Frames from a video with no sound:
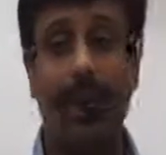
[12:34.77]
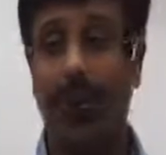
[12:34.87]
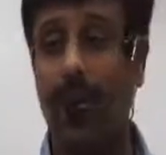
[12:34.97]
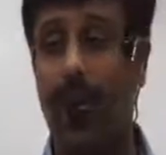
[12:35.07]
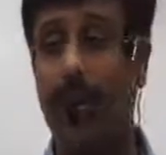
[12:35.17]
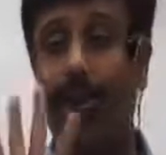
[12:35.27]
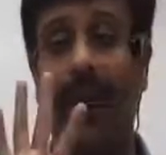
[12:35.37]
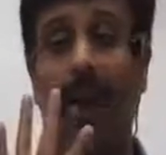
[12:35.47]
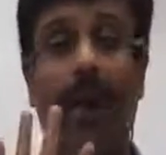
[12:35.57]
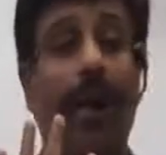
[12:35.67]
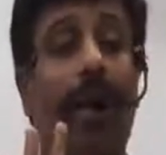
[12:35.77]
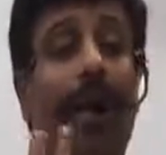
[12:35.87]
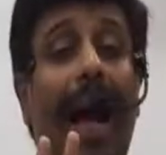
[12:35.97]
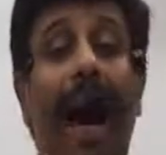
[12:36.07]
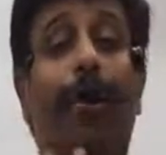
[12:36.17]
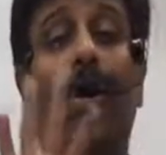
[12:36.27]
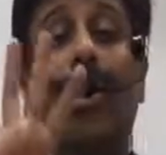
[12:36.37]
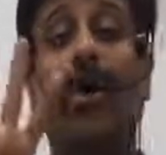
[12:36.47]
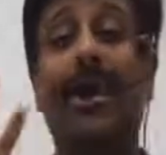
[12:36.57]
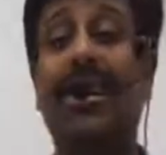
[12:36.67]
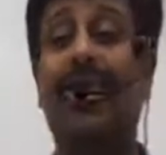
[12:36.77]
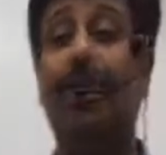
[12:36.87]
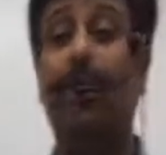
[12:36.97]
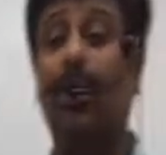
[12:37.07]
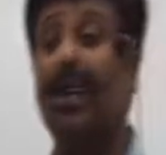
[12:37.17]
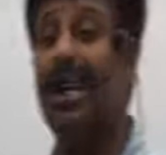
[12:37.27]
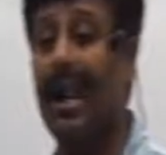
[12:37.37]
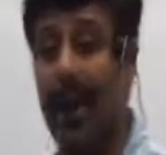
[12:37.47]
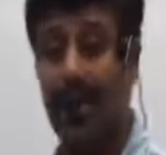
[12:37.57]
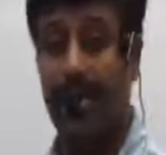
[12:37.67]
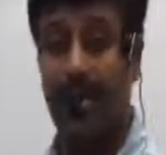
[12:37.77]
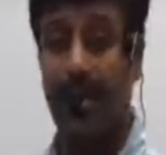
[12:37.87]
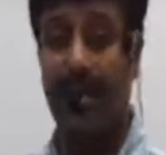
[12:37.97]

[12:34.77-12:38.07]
So, how do you distribute the cards?